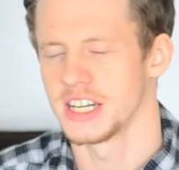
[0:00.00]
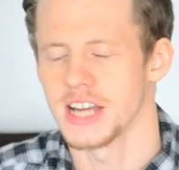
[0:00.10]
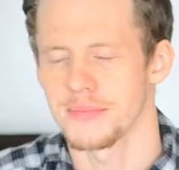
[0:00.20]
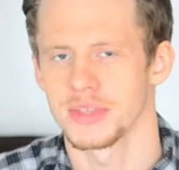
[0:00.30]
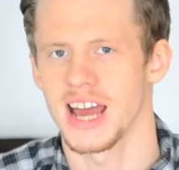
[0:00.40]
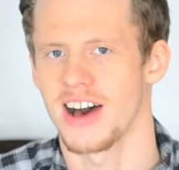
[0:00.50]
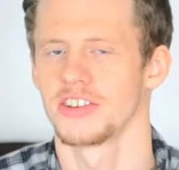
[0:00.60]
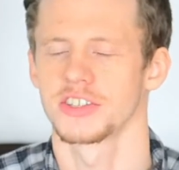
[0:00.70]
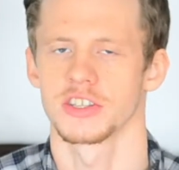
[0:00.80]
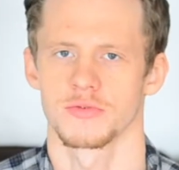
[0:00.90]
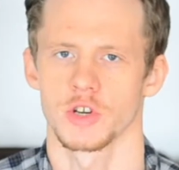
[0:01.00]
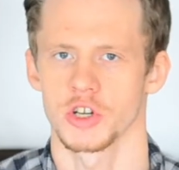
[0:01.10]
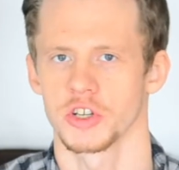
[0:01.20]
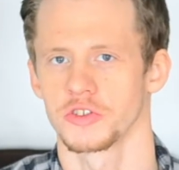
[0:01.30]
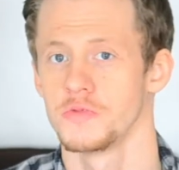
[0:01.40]
in-depth analysis of
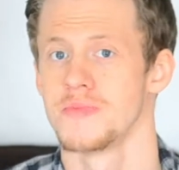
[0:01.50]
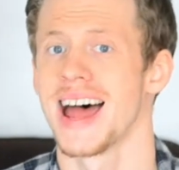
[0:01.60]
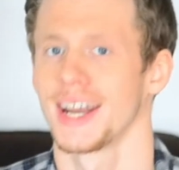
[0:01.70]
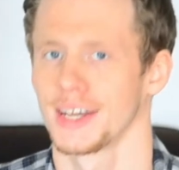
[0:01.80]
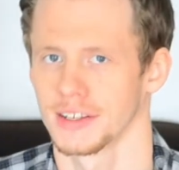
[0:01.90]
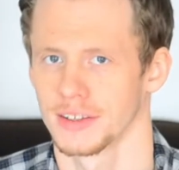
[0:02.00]
Churchill's humanity.